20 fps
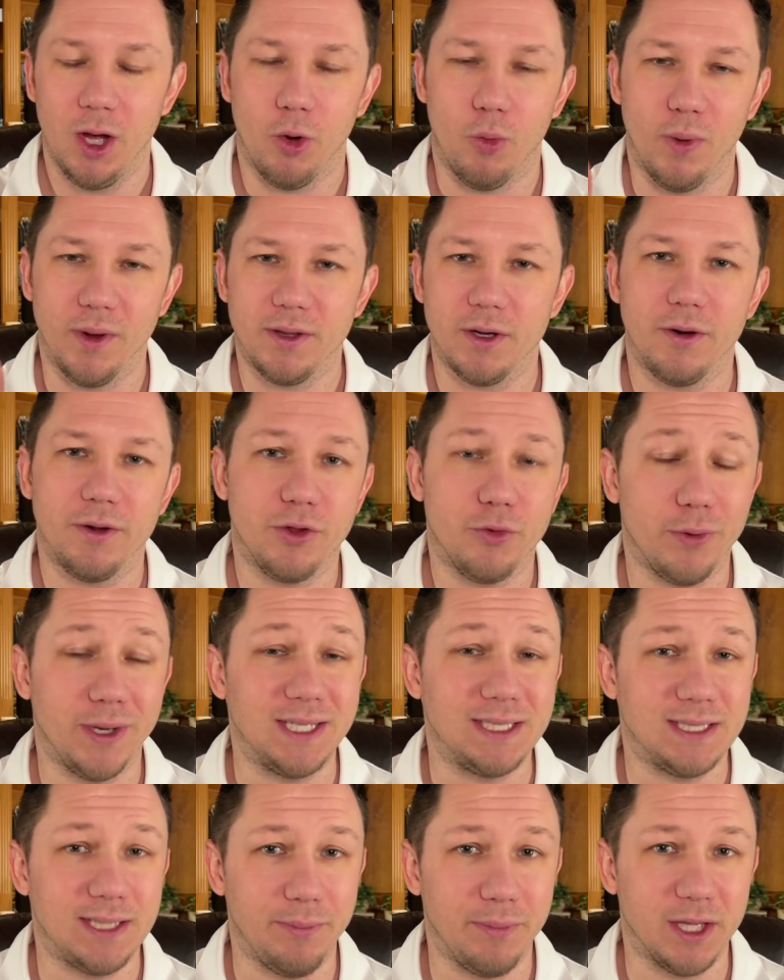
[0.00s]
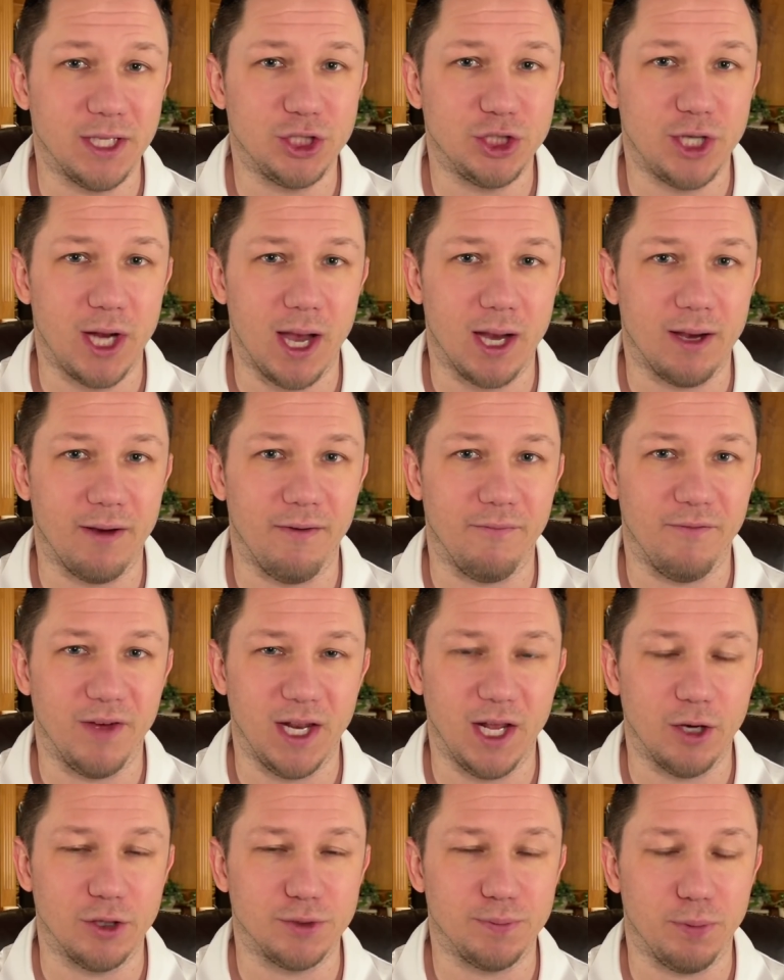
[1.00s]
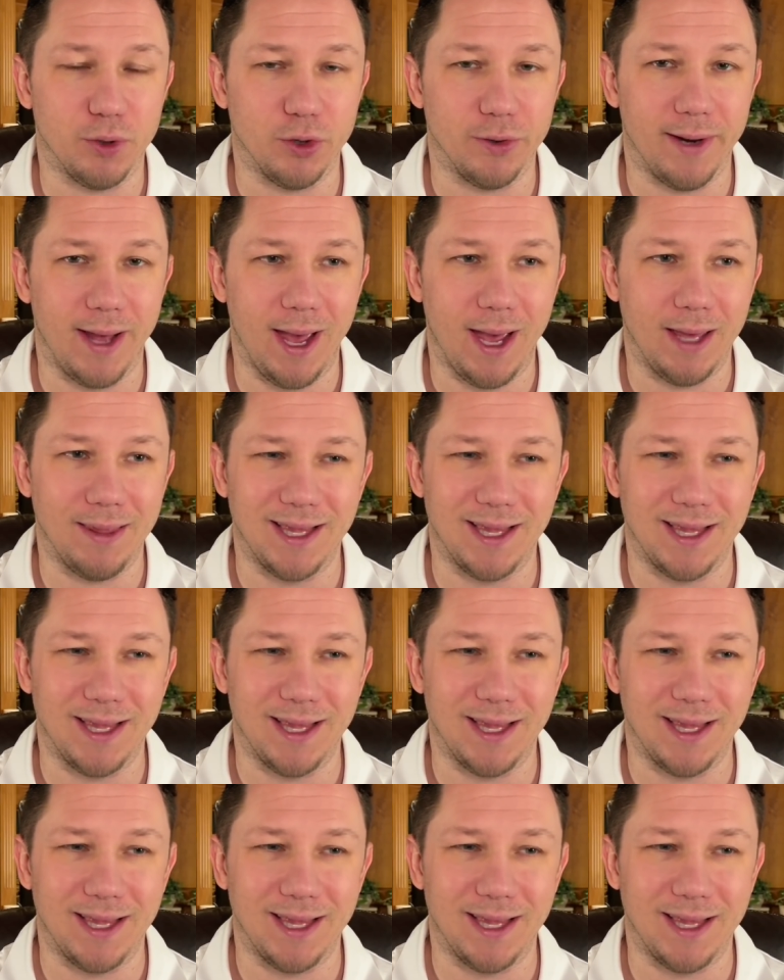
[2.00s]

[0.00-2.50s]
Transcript: with our 3 stimulus check videos per day.